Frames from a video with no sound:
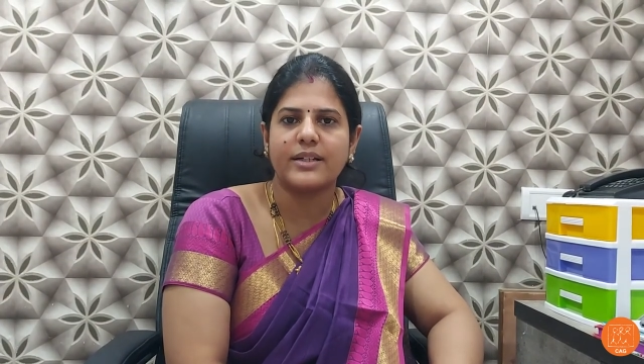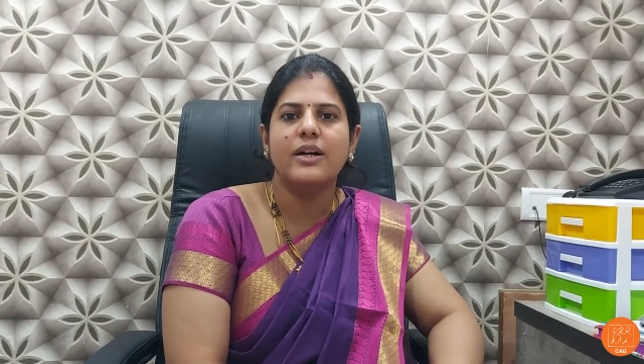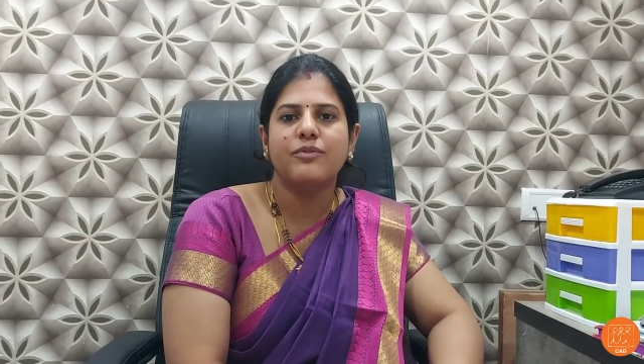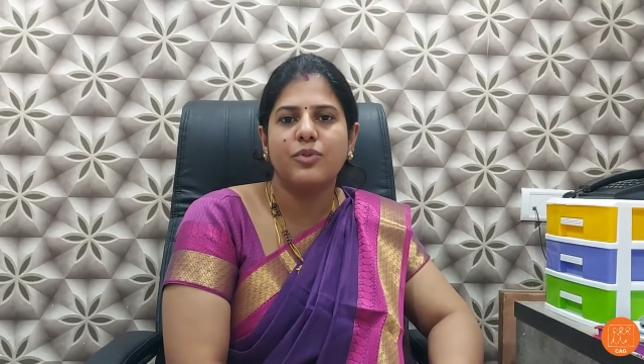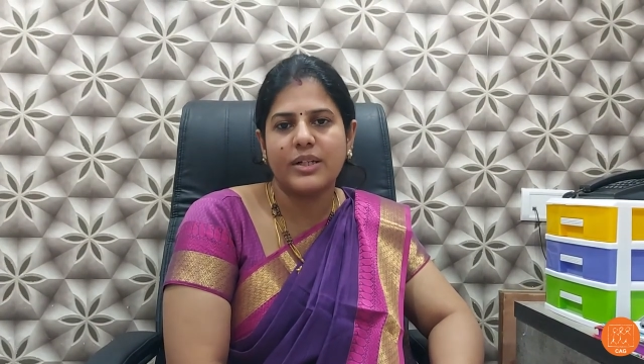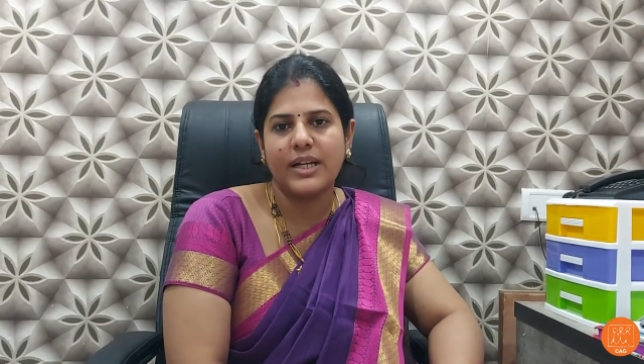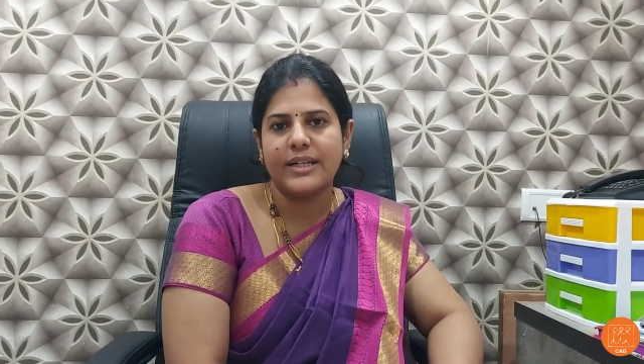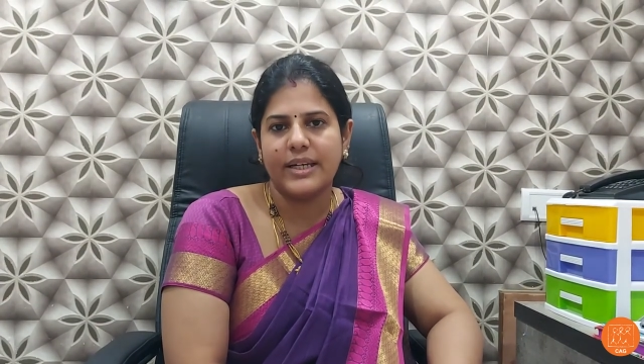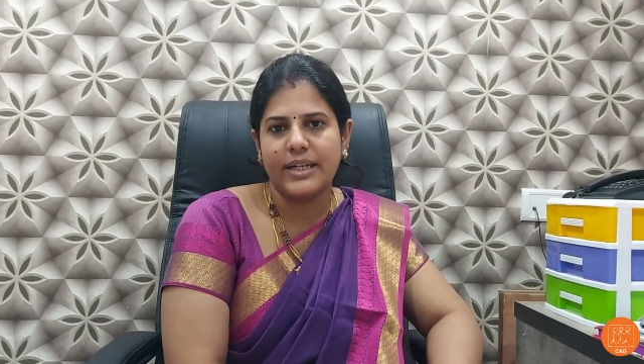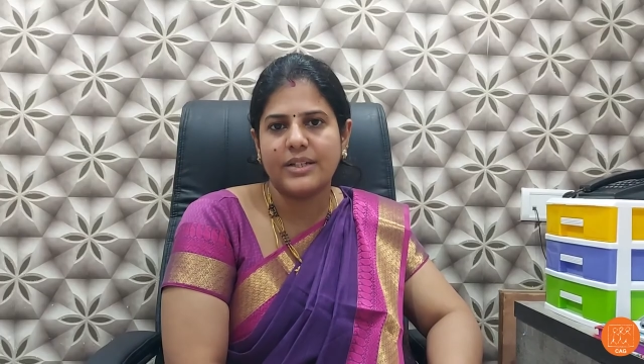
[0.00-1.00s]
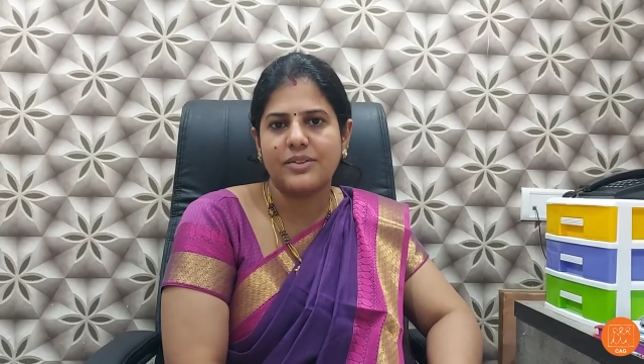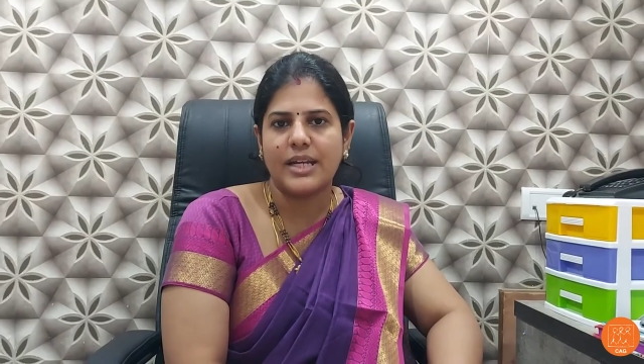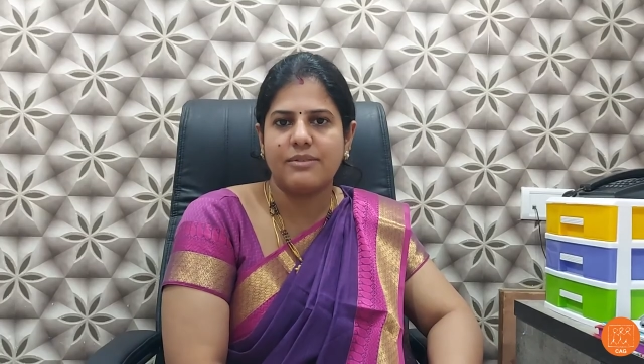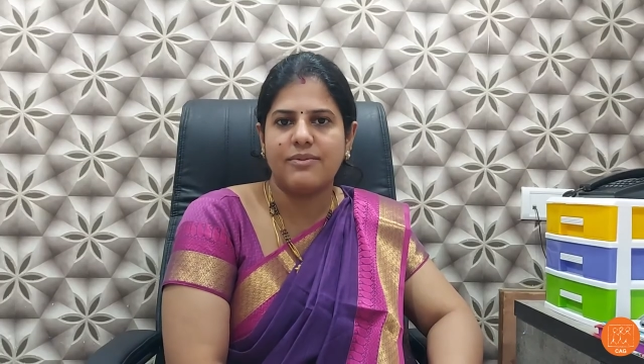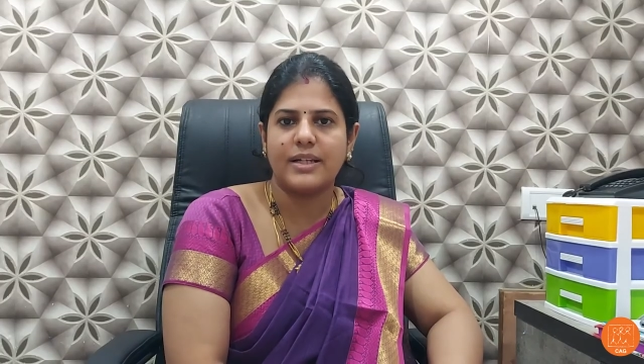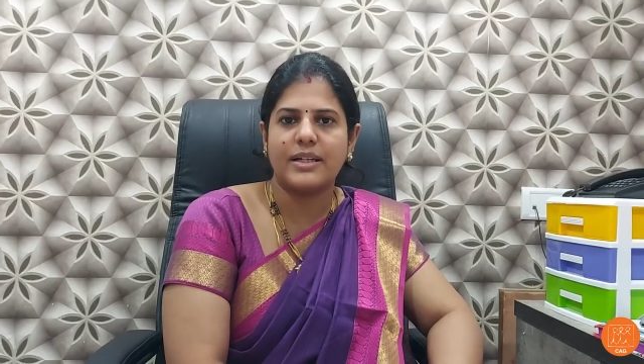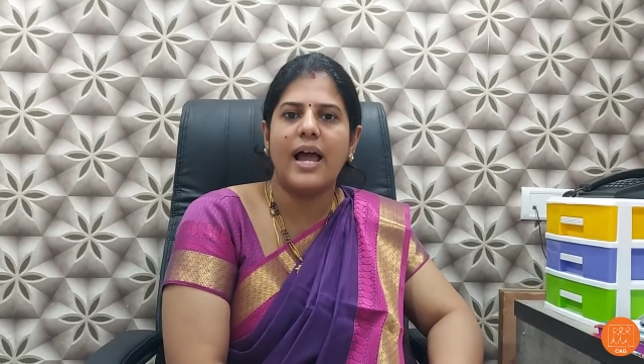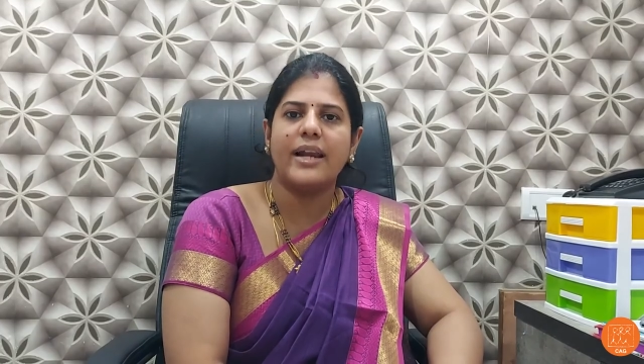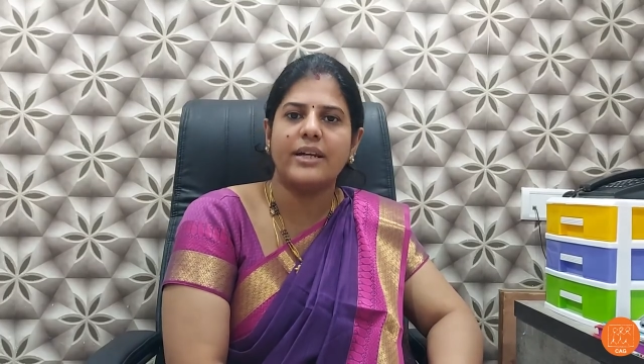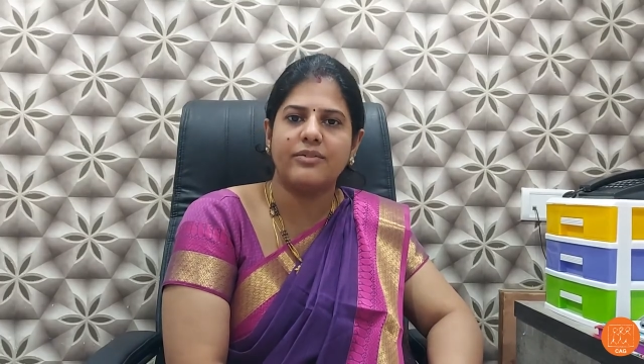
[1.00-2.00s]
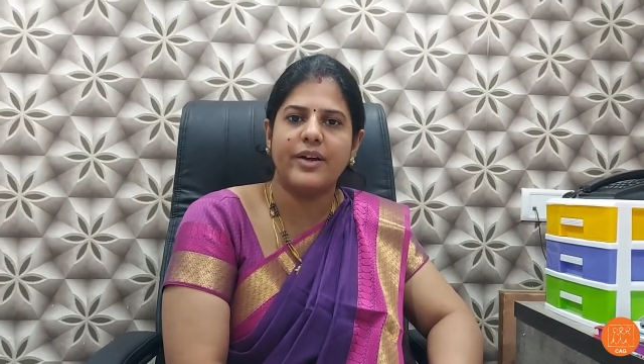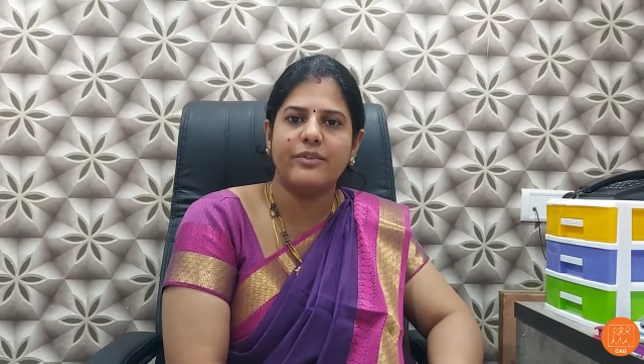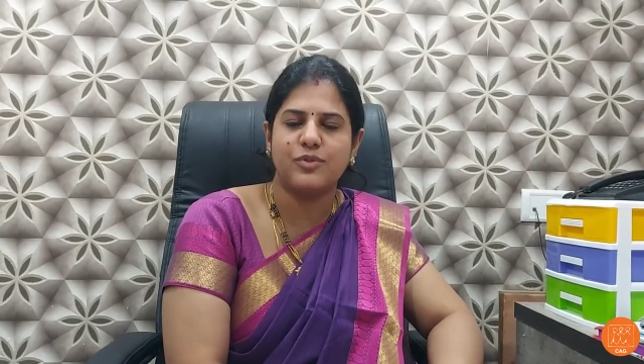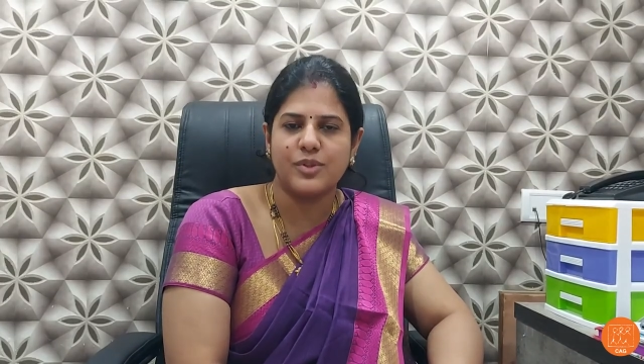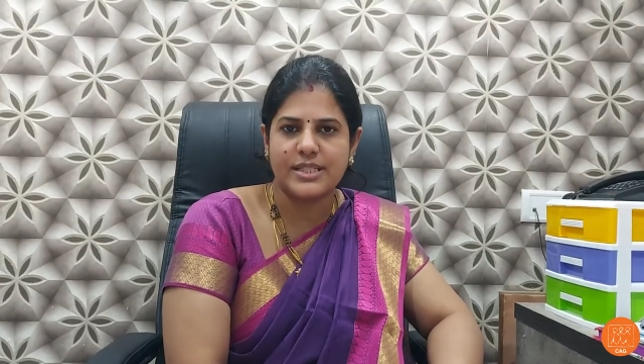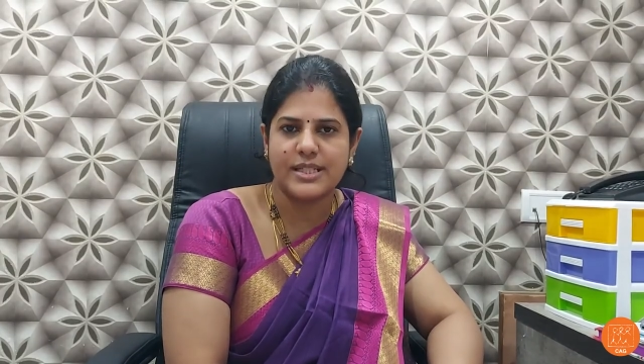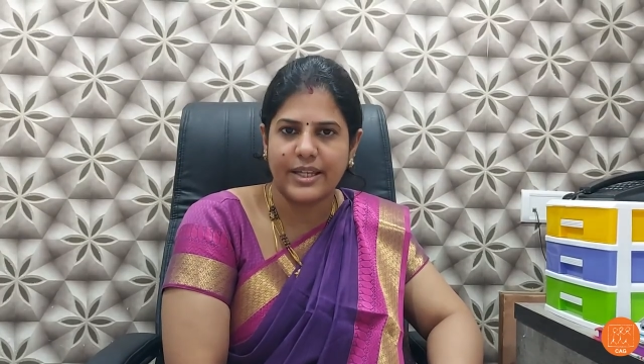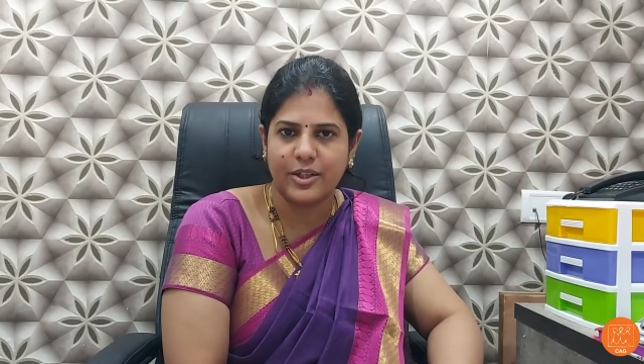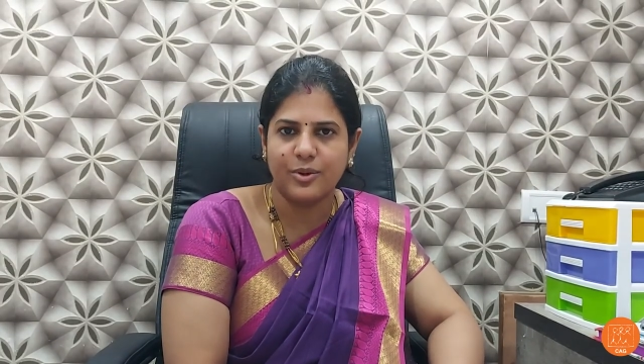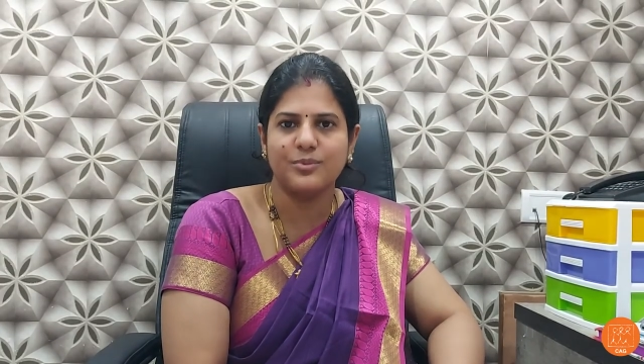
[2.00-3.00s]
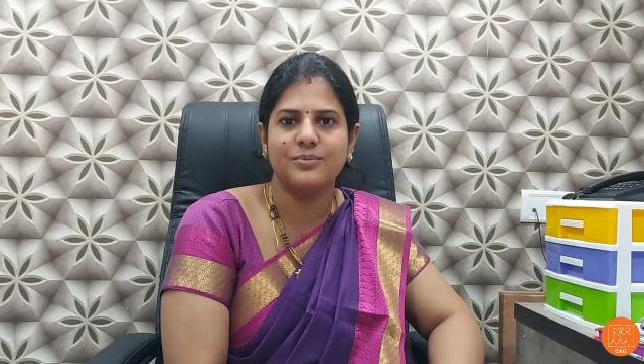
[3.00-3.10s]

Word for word: food containing trans fat and refined foods. Thank you.